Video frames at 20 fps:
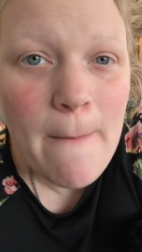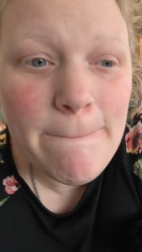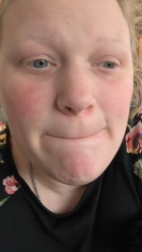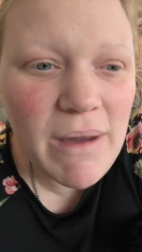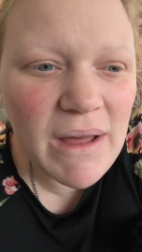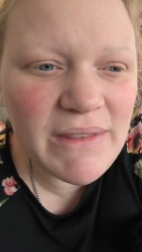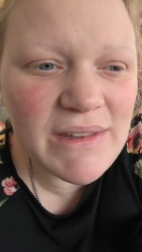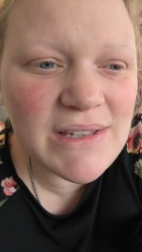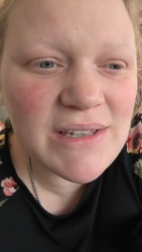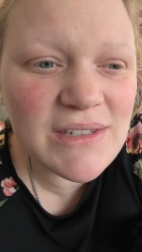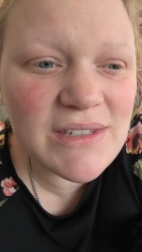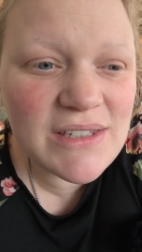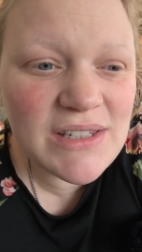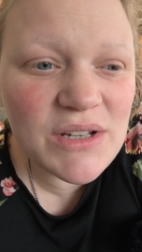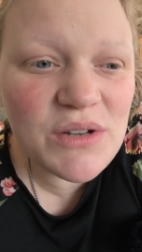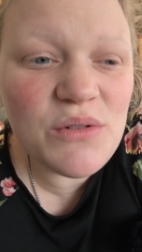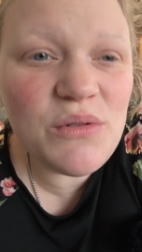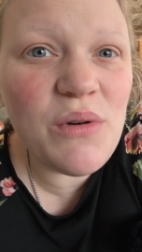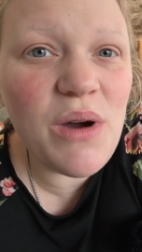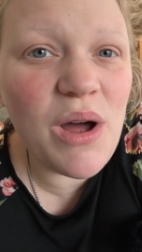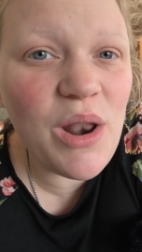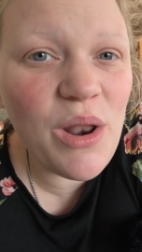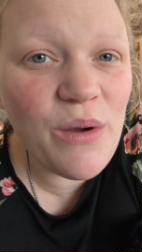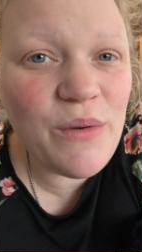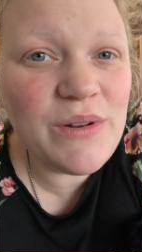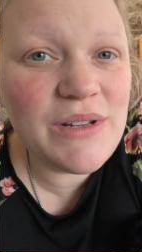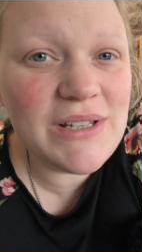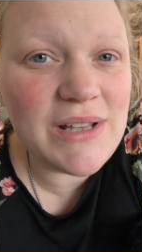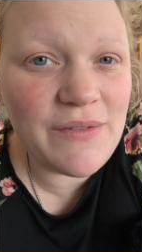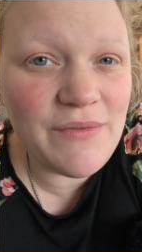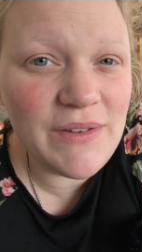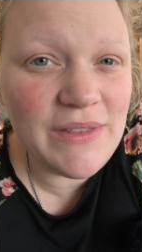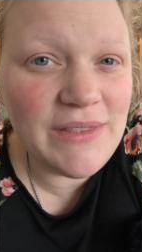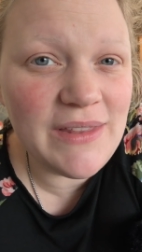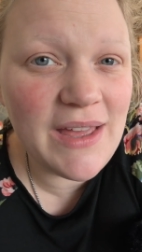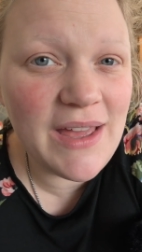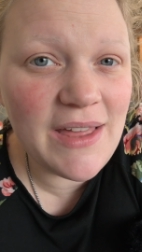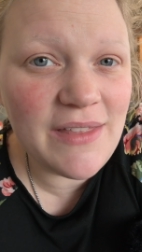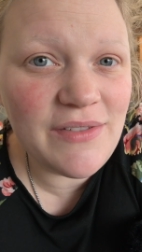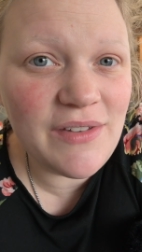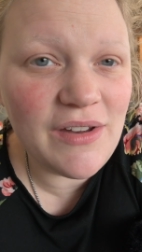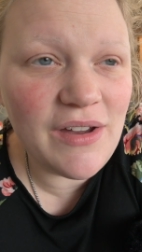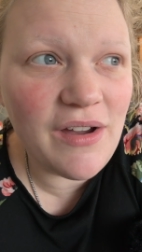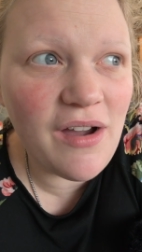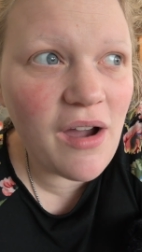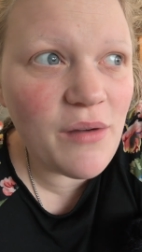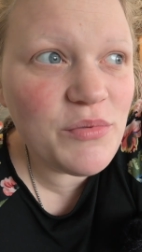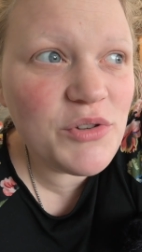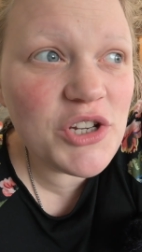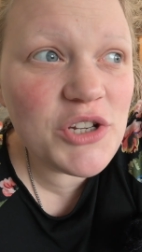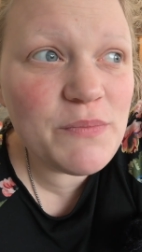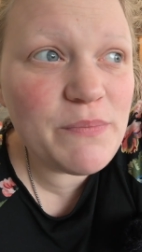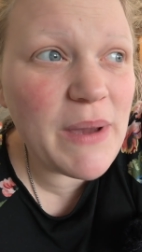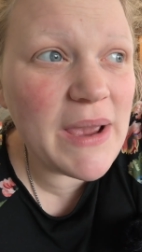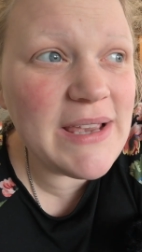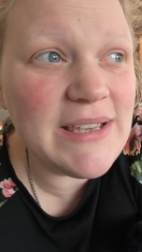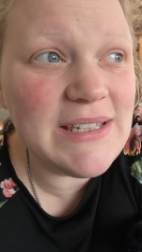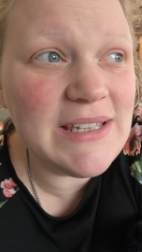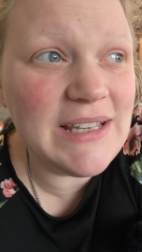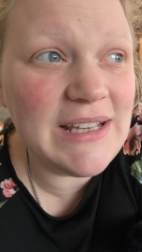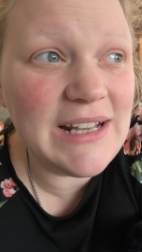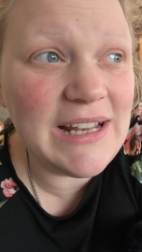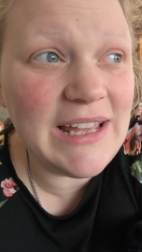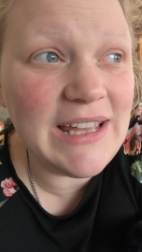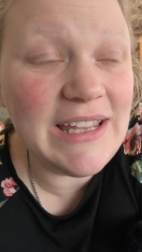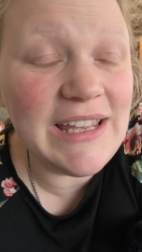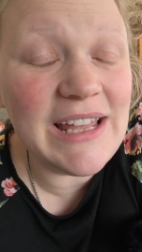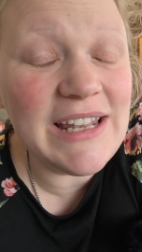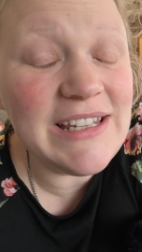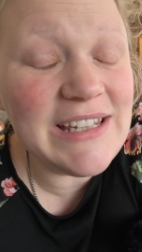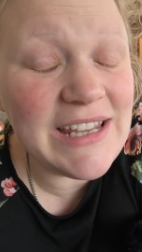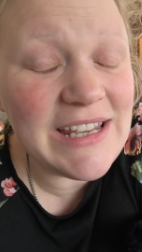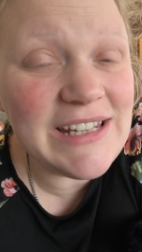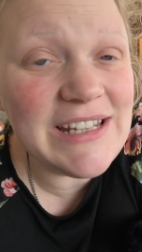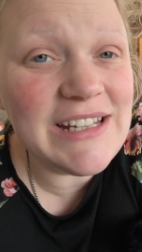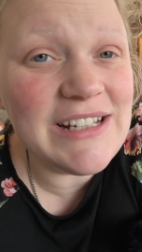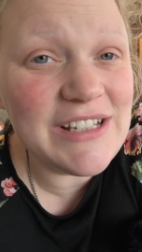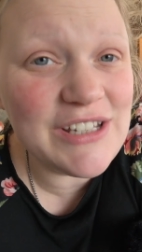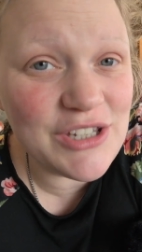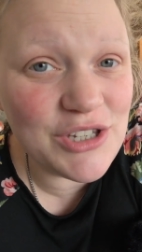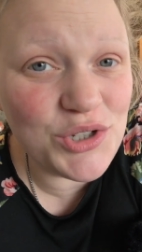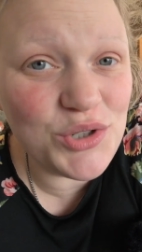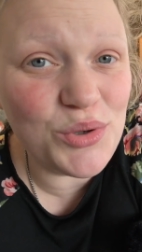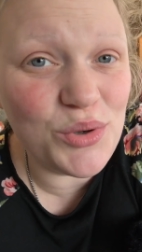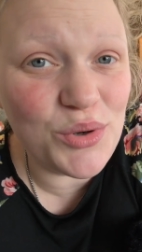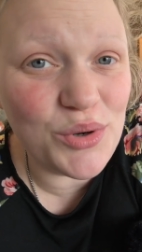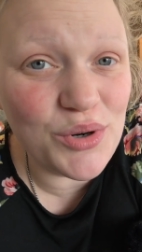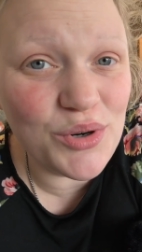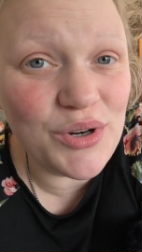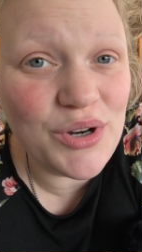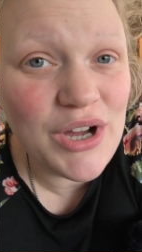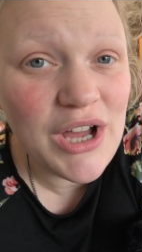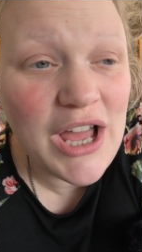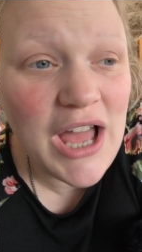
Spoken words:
but there's still a load of stuff in there that I'm just basically needing to store,